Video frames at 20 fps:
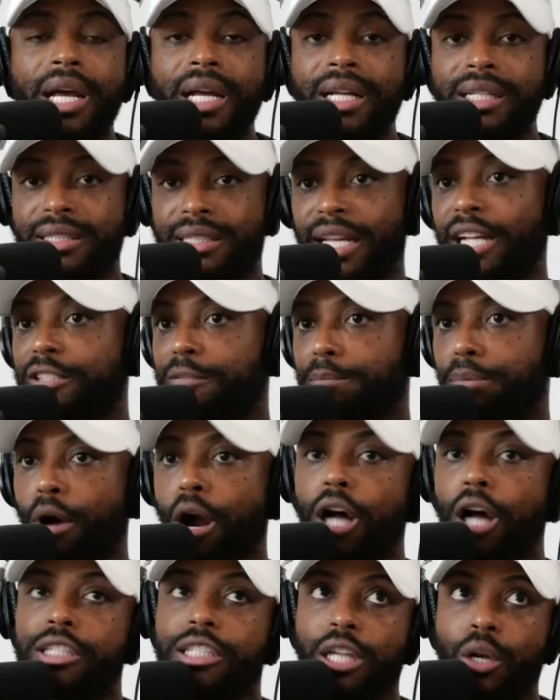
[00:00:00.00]
This
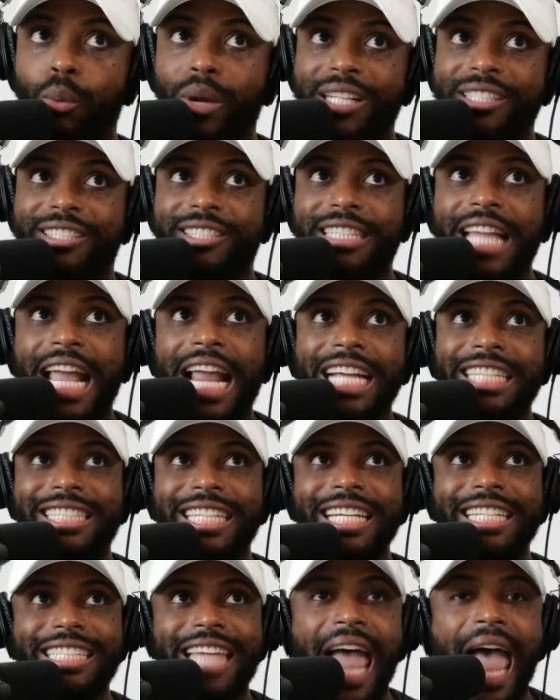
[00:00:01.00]
brought them when Stacy
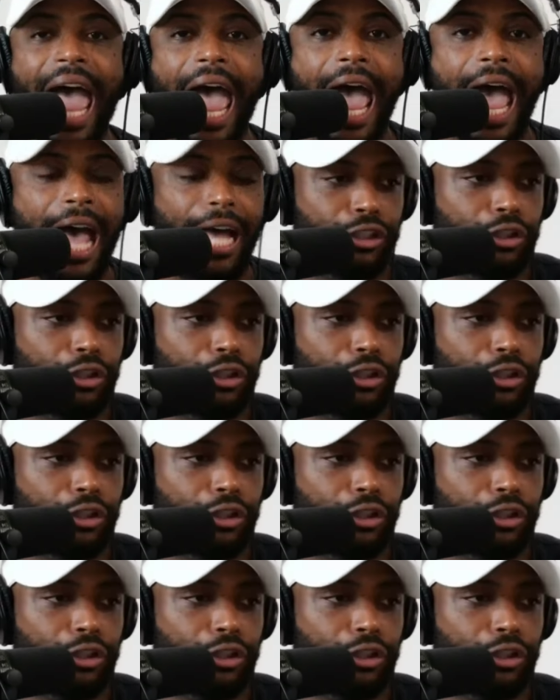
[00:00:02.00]
Dash.